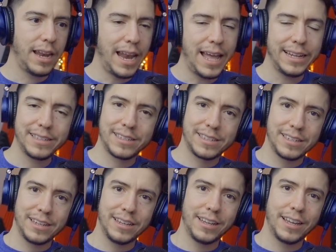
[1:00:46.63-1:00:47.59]

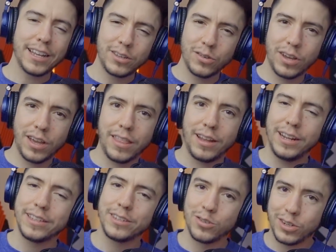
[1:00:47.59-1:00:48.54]
Let's get together.
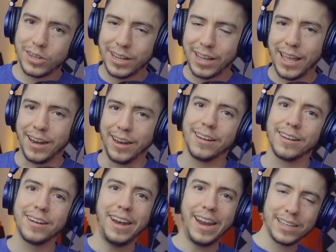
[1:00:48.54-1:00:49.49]
Let's do it again
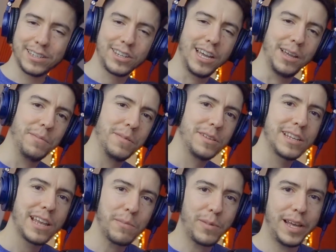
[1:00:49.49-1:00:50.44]
next time.
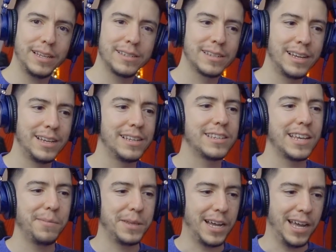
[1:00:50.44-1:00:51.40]
Same place,
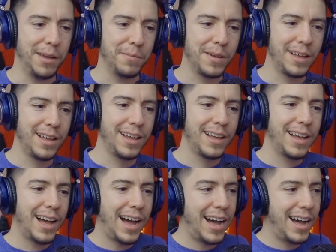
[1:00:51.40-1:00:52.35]
same time.
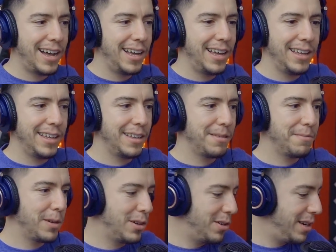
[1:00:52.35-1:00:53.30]
I'm
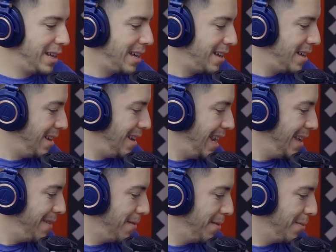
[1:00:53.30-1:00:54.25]
gonna
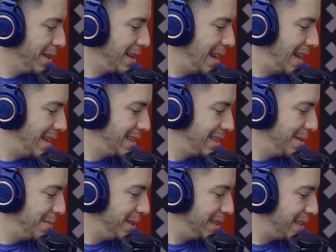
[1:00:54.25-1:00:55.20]
leave with class
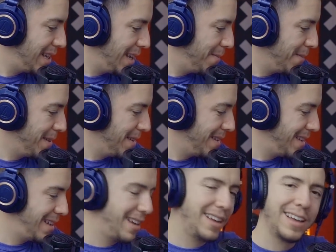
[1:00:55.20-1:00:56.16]
with the same
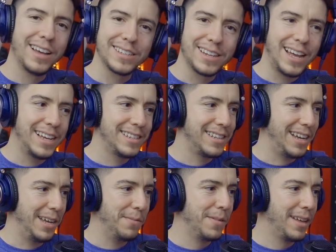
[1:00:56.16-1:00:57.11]
as last
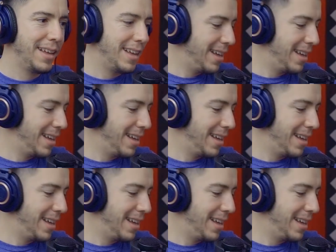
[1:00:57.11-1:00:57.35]
time.